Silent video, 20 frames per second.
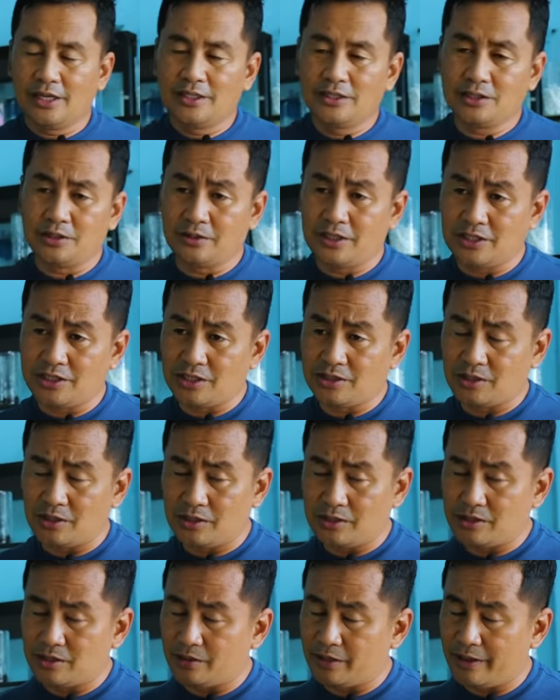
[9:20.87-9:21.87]
So this is
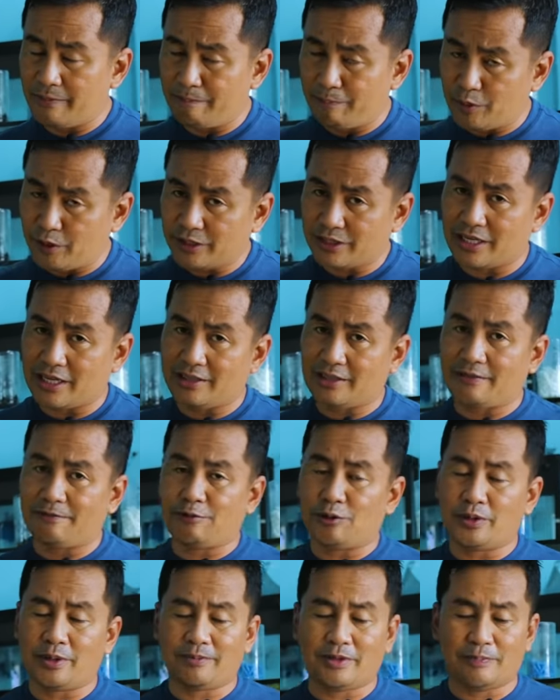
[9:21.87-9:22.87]
also important.
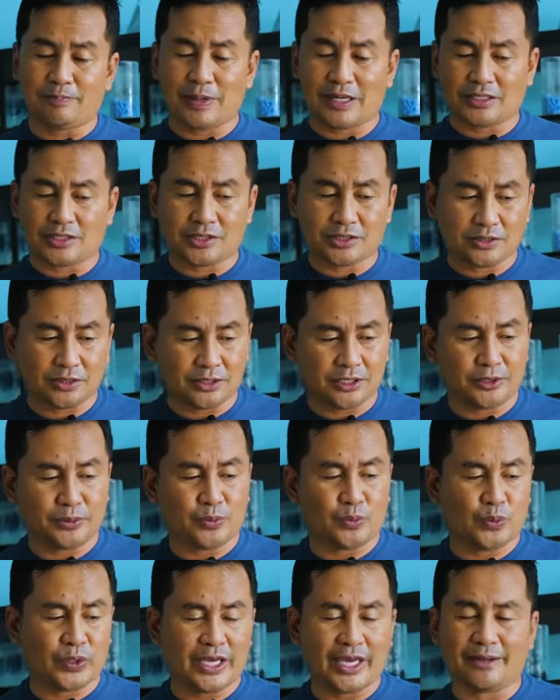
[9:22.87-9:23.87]
If you have the pet
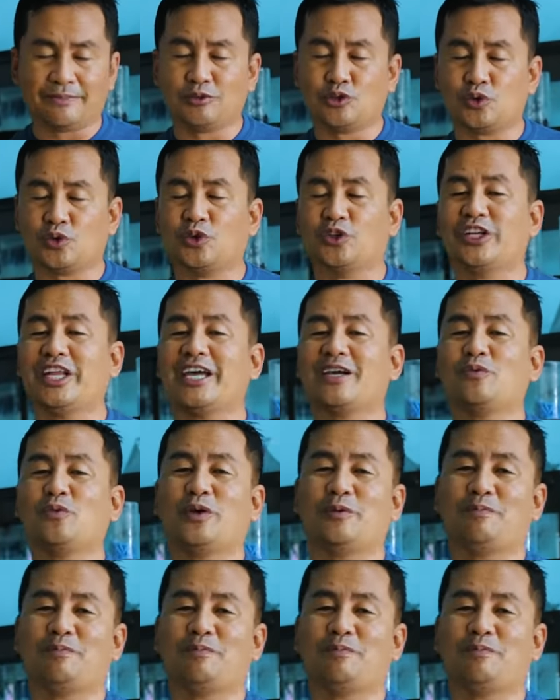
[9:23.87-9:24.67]
store, we have to connect